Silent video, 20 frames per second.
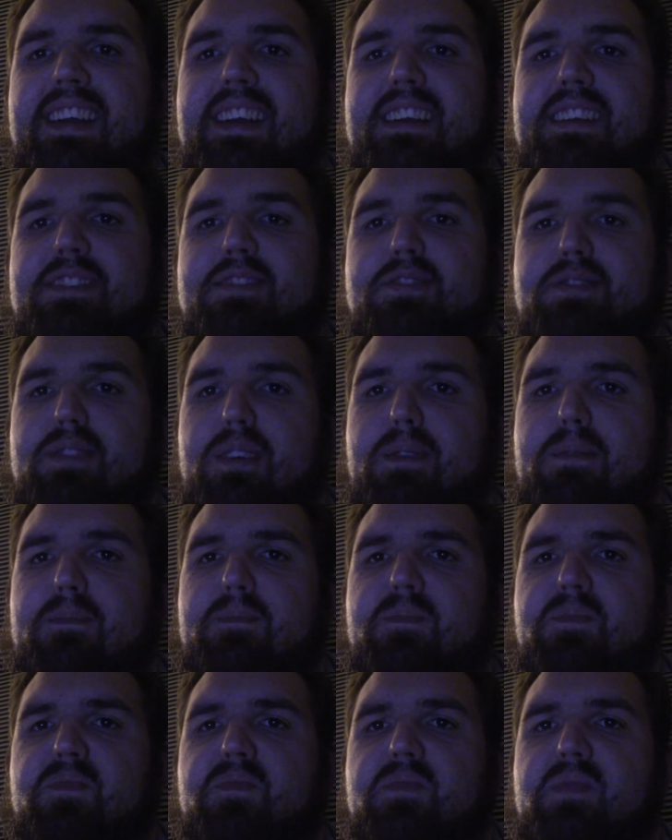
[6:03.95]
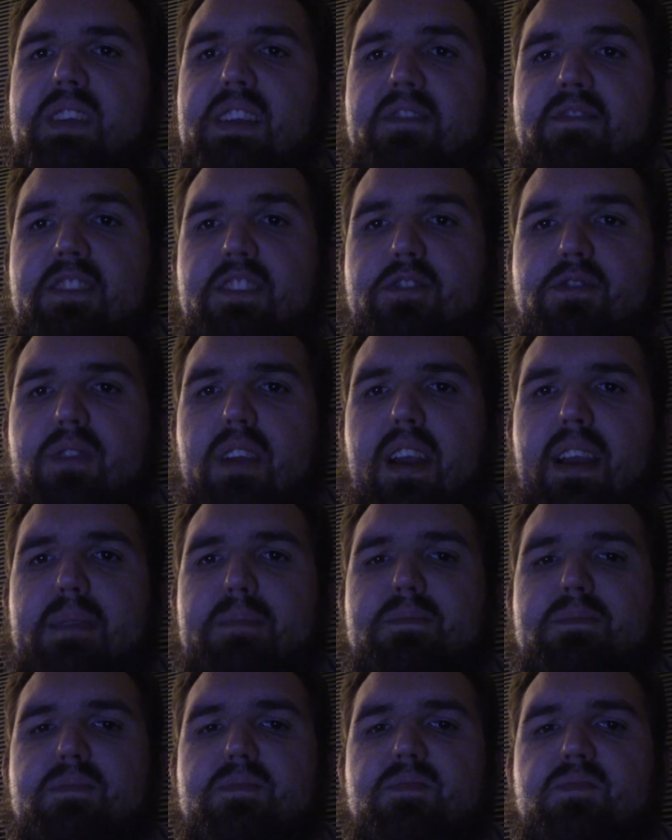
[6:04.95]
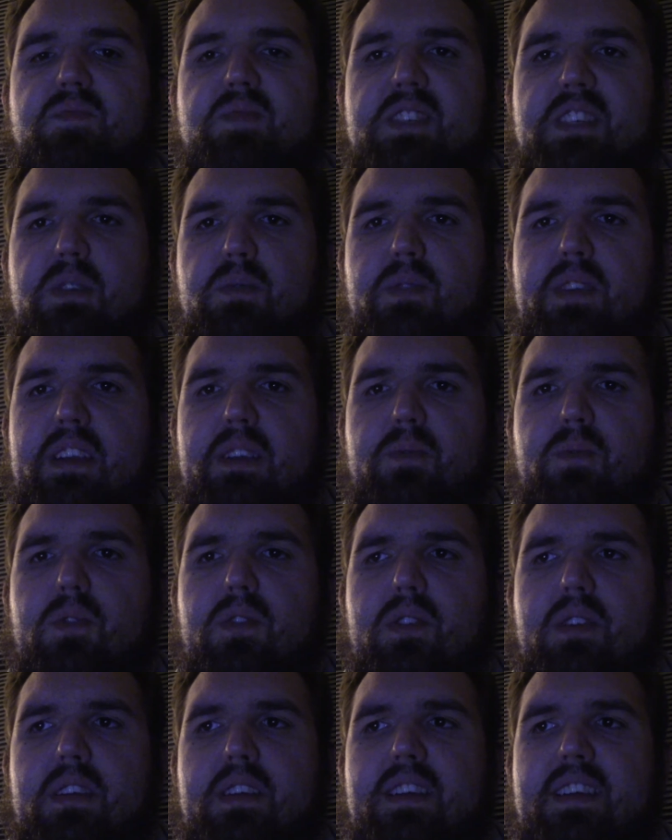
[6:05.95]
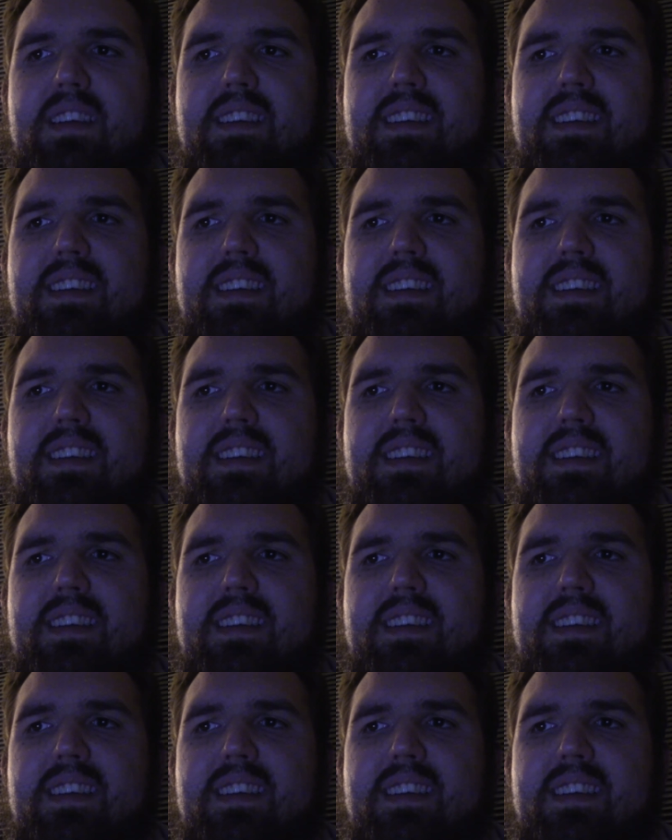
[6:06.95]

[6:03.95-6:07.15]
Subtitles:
So give it a try, see what you work,